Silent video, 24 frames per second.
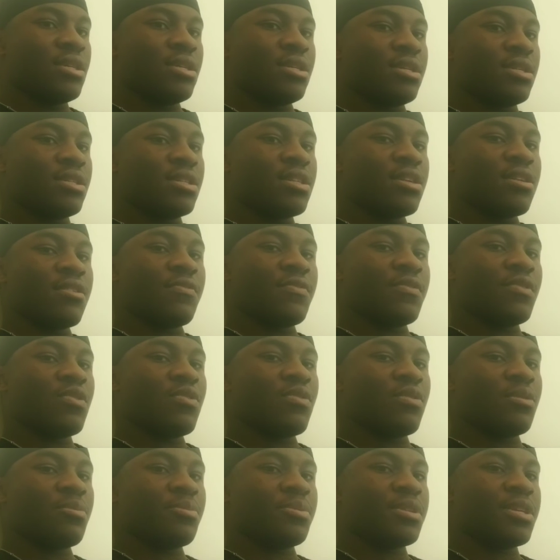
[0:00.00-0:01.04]
and stuff, you
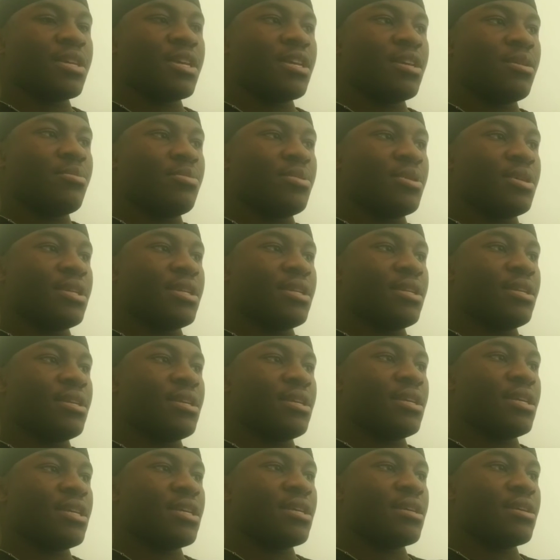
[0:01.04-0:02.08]
know what I'm saying? But
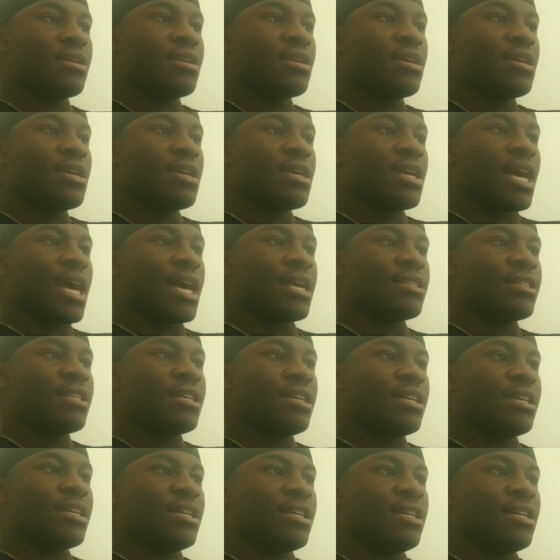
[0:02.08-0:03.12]
I
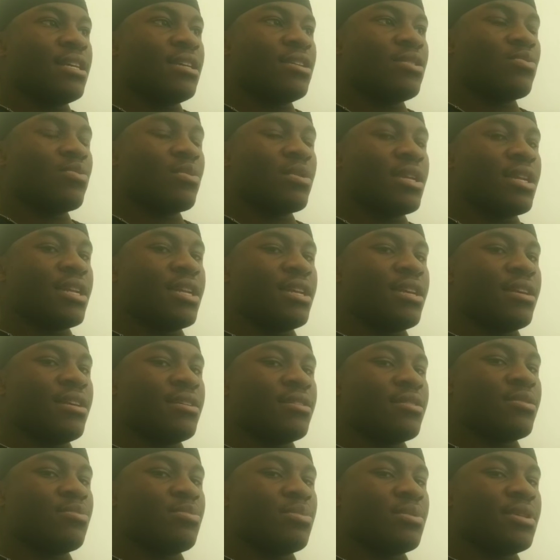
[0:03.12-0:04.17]
think it is what it
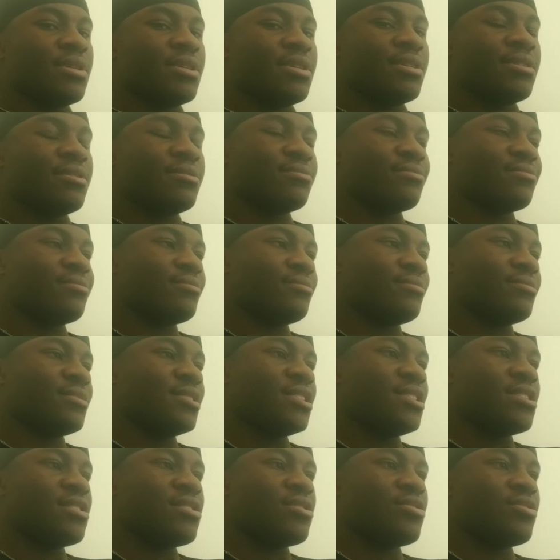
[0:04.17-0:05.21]
is, but,
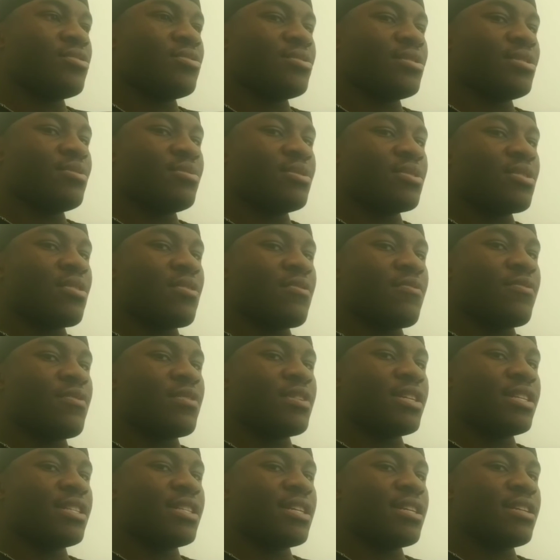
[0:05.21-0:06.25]
you know, it was all
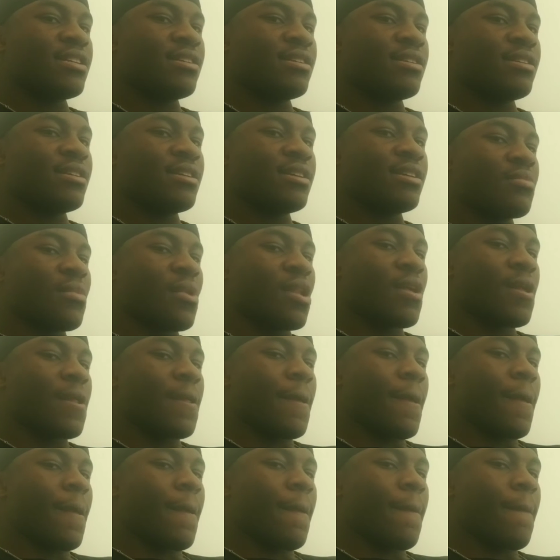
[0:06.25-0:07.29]
fun at the end of the day.
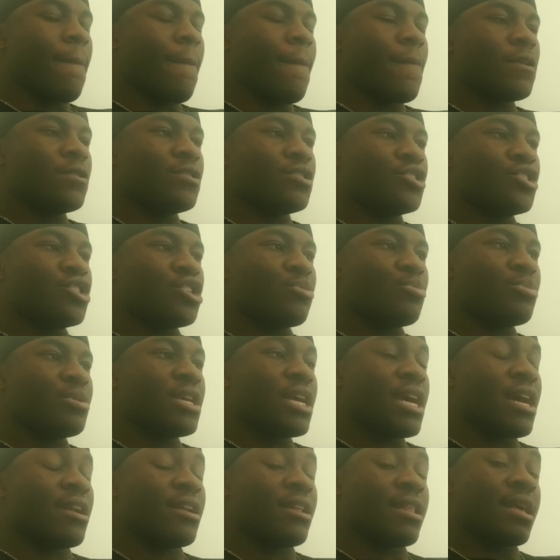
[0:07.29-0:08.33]

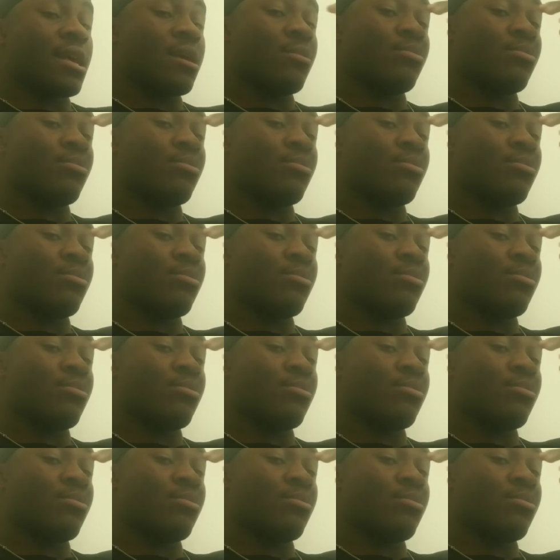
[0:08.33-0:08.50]
Jumping out of